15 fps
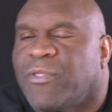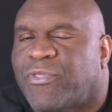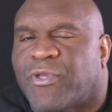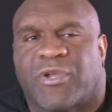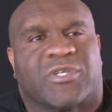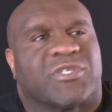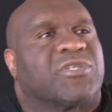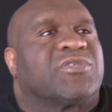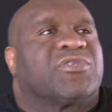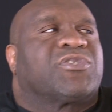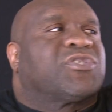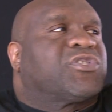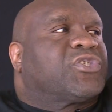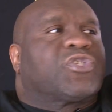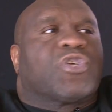there's
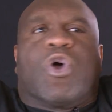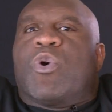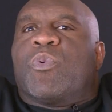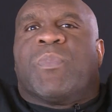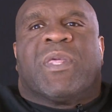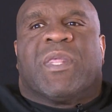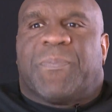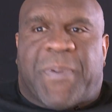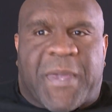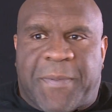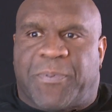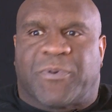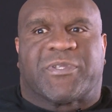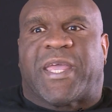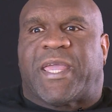so many
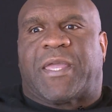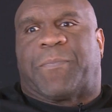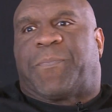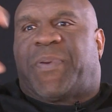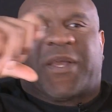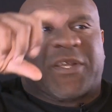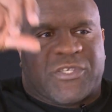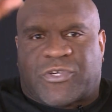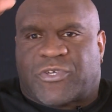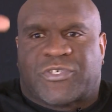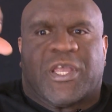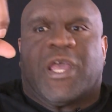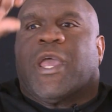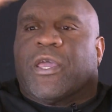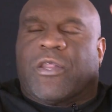people taking
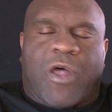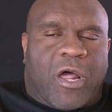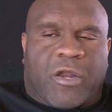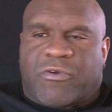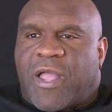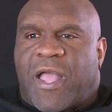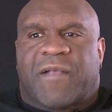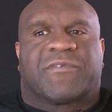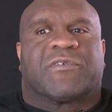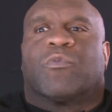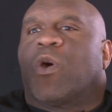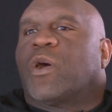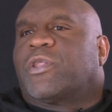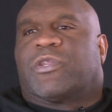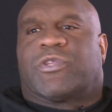pictures and autographs and
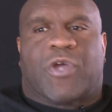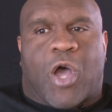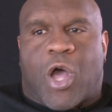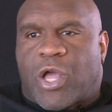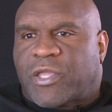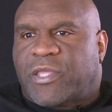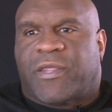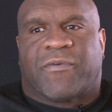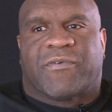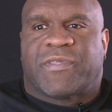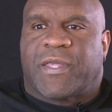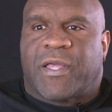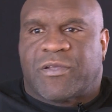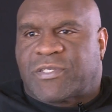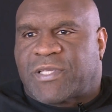wanting to talk and
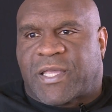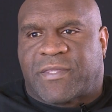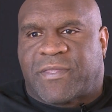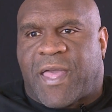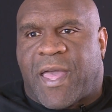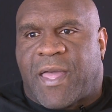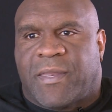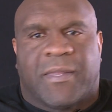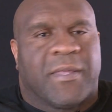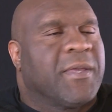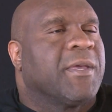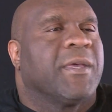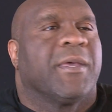everything else like that.